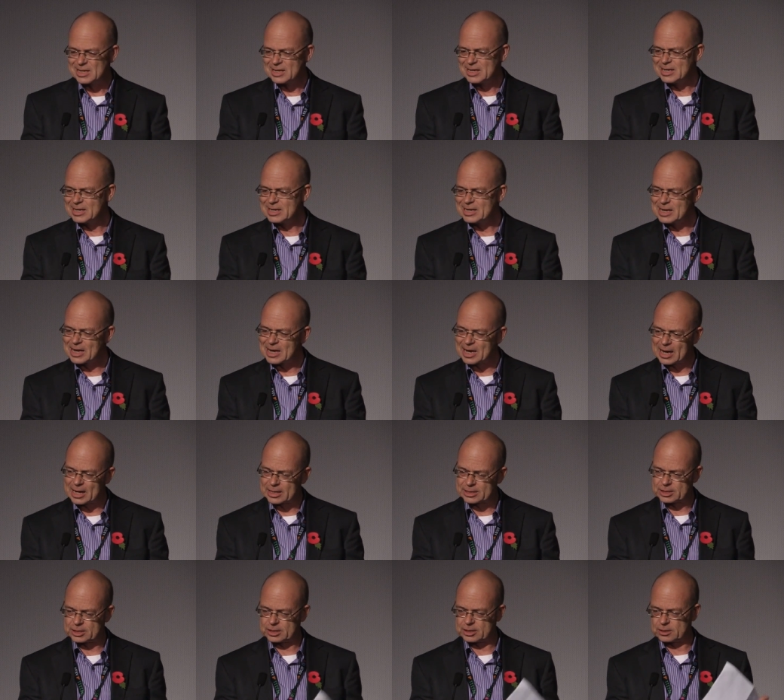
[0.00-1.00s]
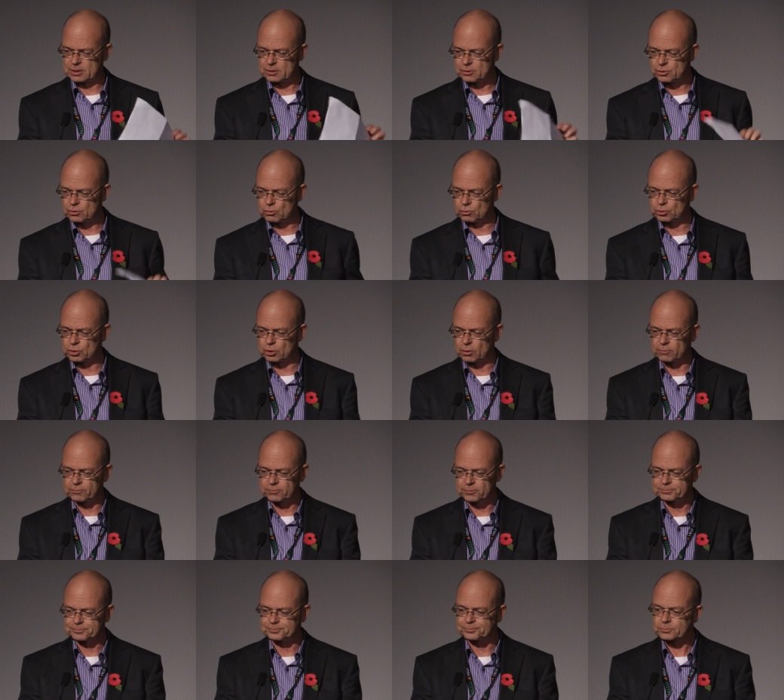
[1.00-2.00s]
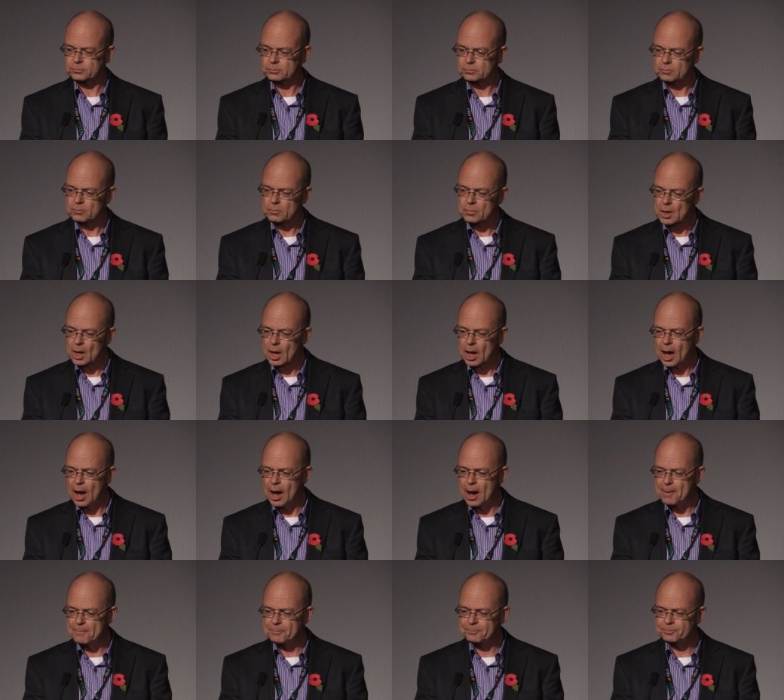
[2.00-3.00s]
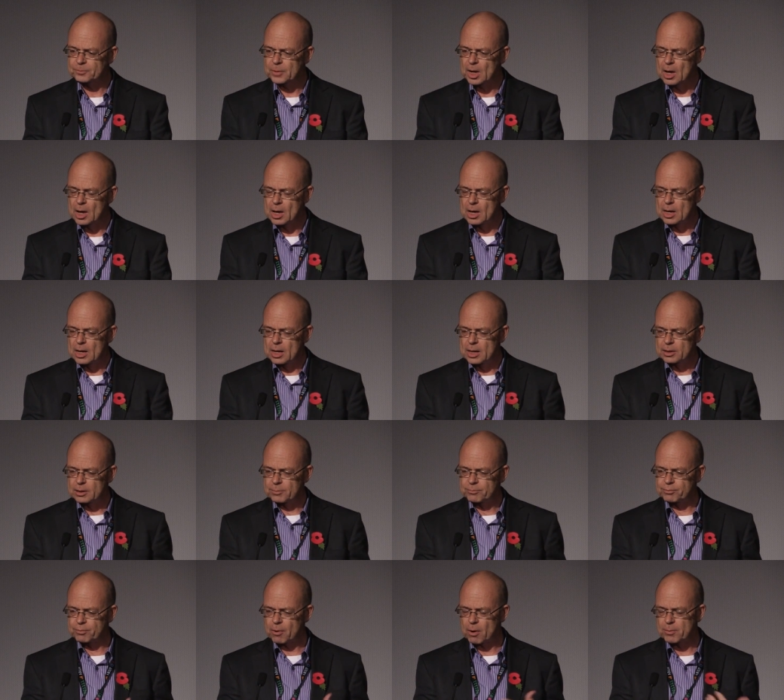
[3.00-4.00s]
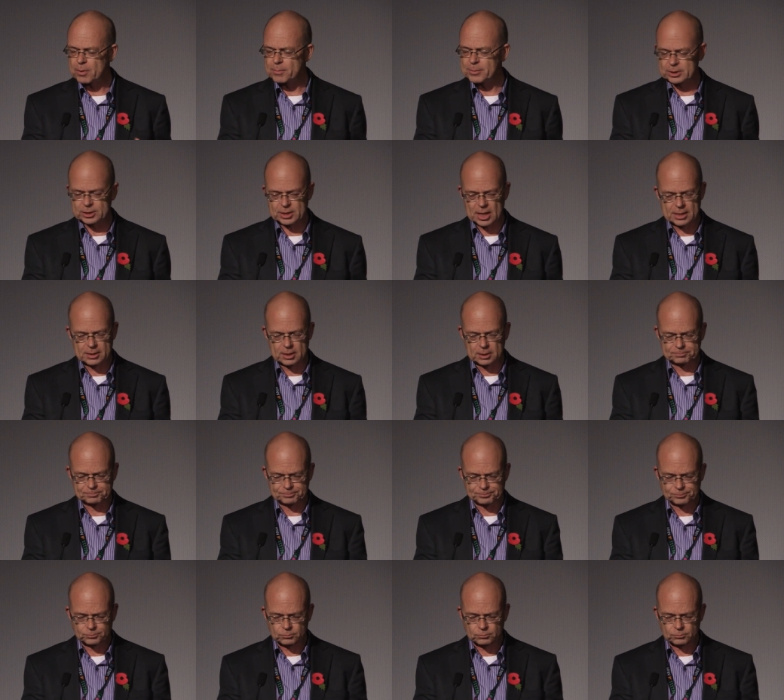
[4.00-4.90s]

Yes, sort of. The problem is then that